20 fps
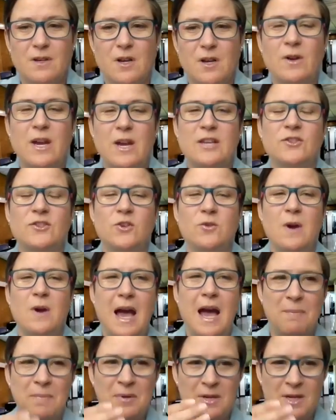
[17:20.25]
Okay, so you
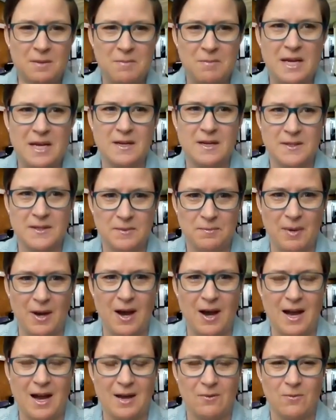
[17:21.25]
have to be in a
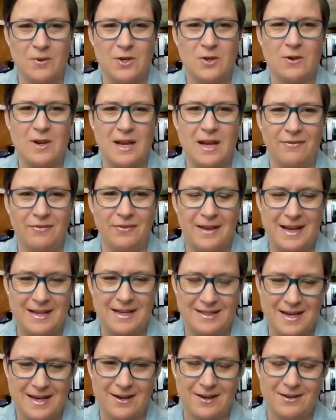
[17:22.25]
spot when you got a
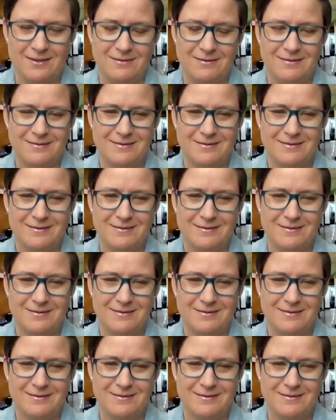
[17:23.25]
flat tire.